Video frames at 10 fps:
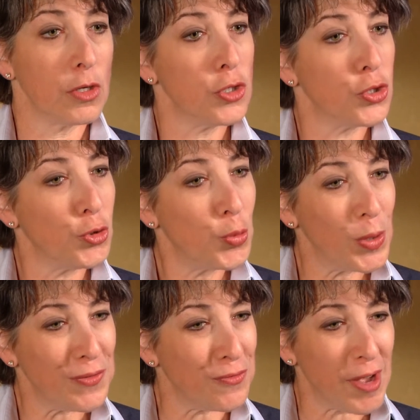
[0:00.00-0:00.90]
shouldn't
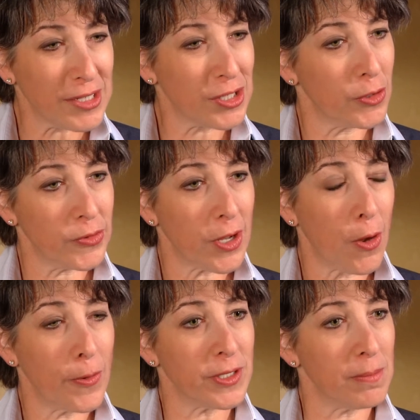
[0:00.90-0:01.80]
we invest those
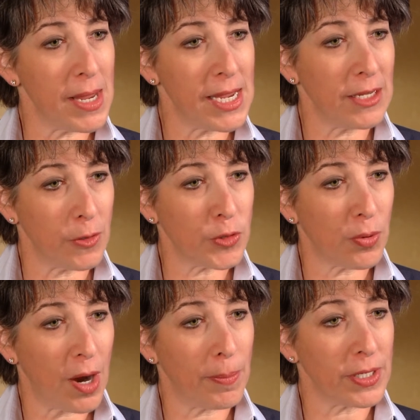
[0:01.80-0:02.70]
dollars in making those
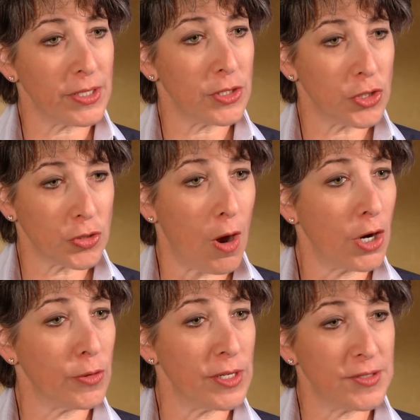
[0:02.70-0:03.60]
properties
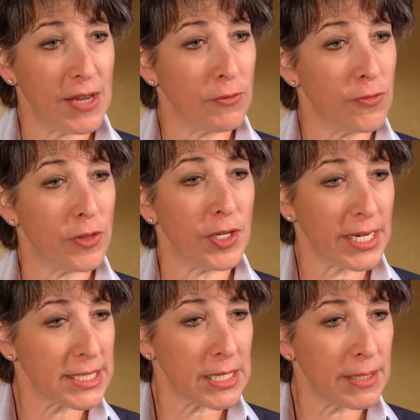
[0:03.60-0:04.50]
stronger and safer for the
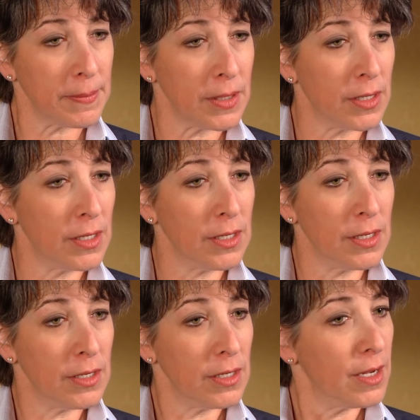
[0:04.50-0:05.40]
next time?
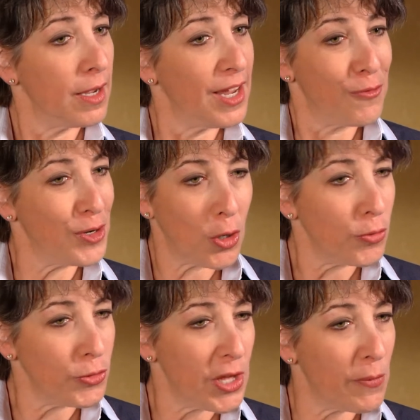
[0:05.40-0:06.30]
If we
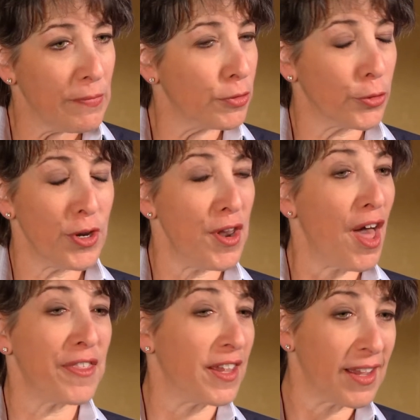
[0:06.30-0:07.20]
don't do that, we've learned
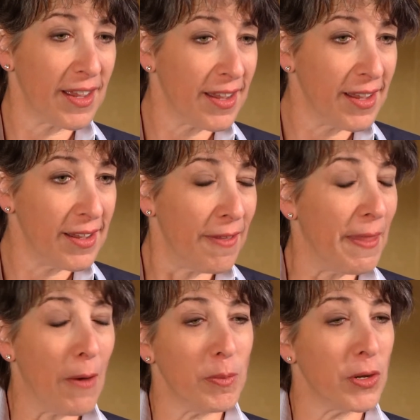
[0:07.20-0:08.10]
nothing,
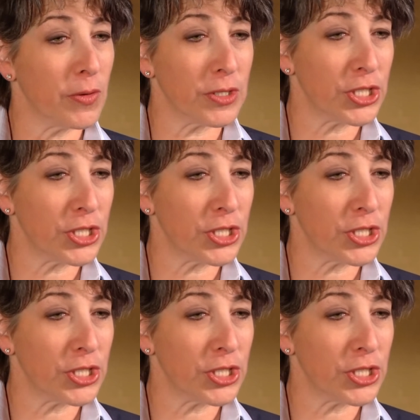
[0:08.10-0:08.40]
and that would be a real